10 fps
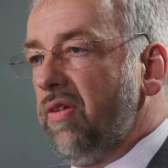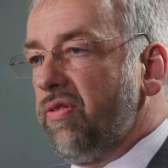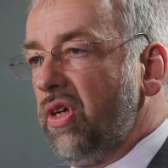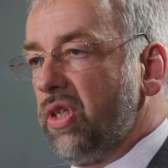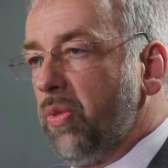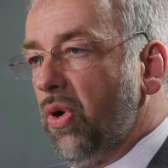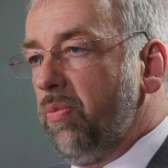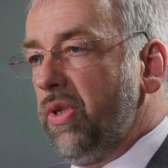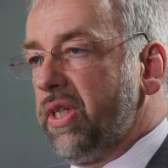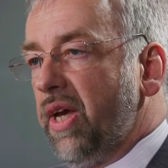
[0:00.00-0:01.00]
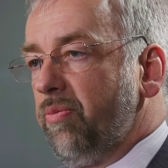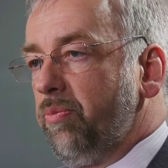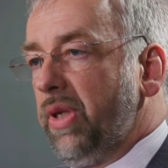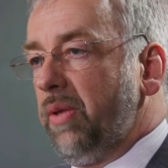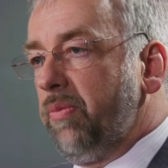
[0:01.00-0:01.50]
if those appointments
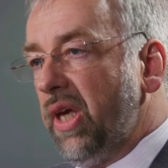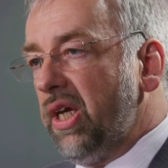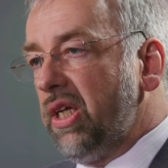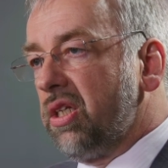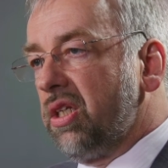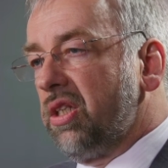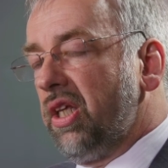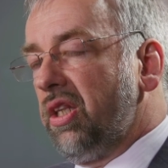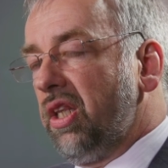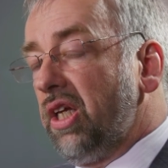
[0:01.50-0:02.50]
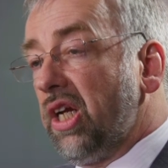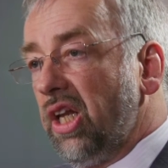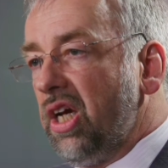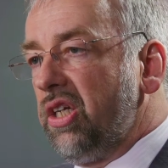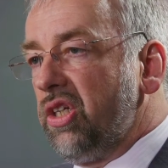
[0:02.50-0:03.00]
haven't been made, then the
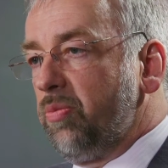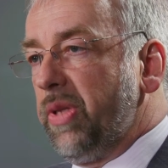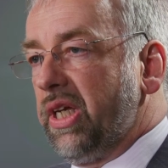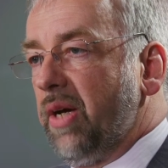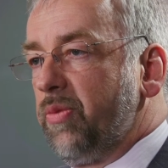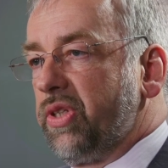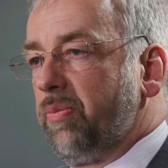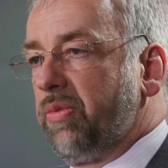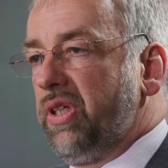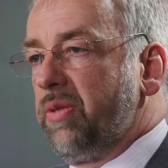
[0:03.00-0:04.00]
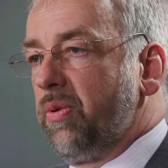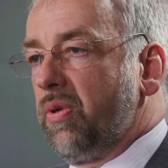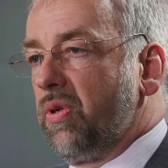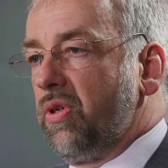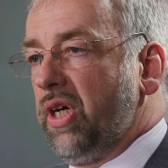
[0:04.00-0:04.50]
client becomes the principal
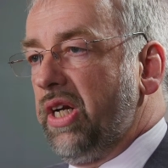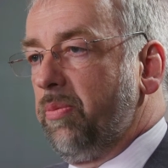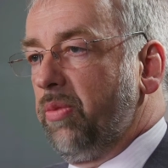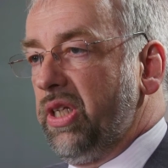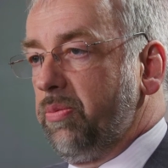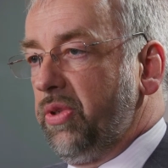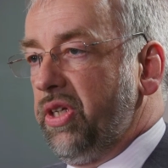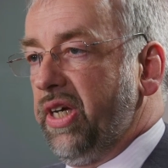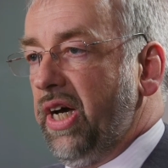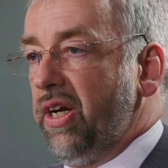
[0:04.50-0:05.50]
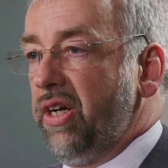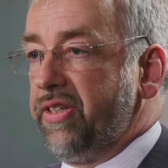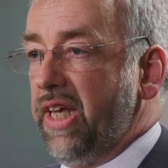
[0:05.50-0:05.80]
contractor and principal designer and is